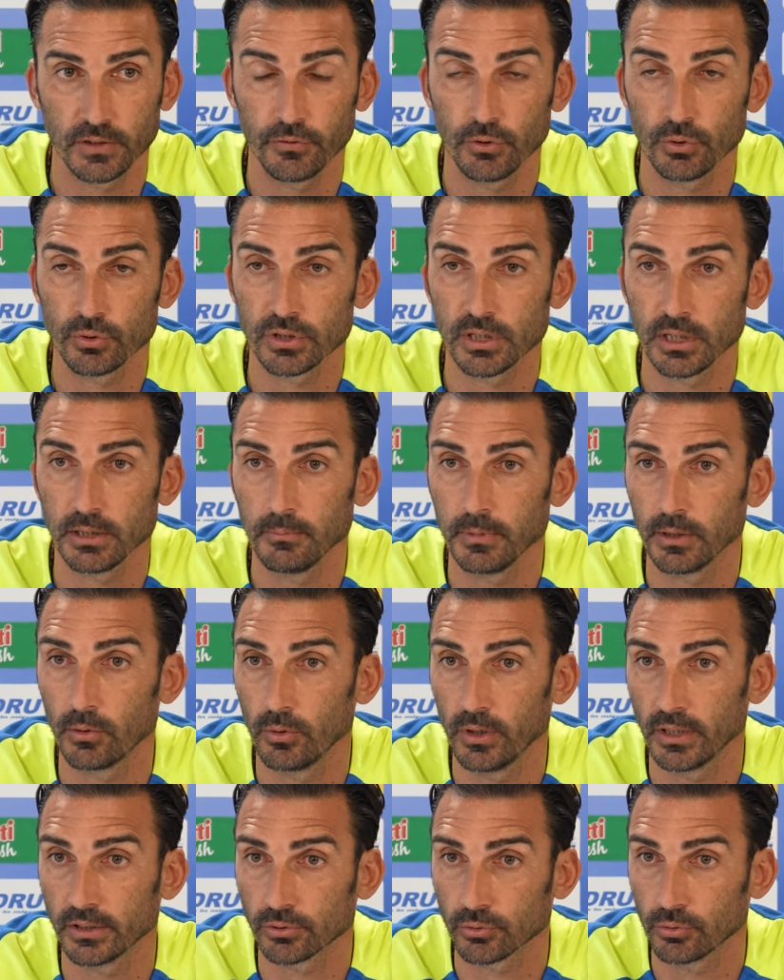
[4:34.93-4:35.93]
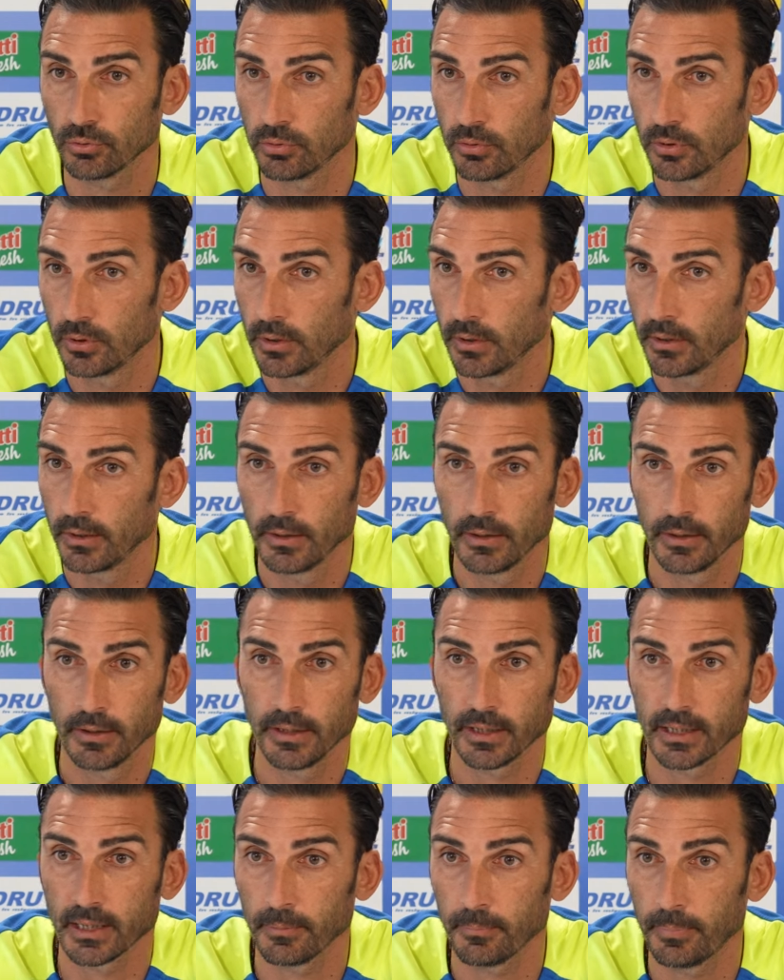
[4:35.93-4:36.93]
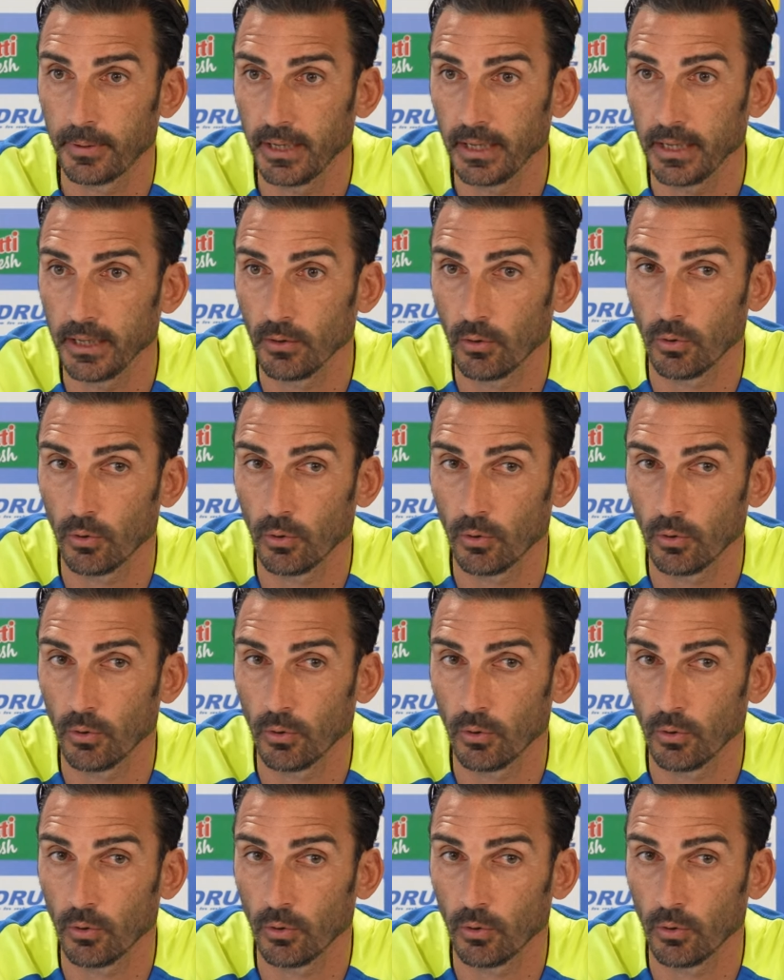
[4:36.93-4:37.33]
If you see Miculescu, he can play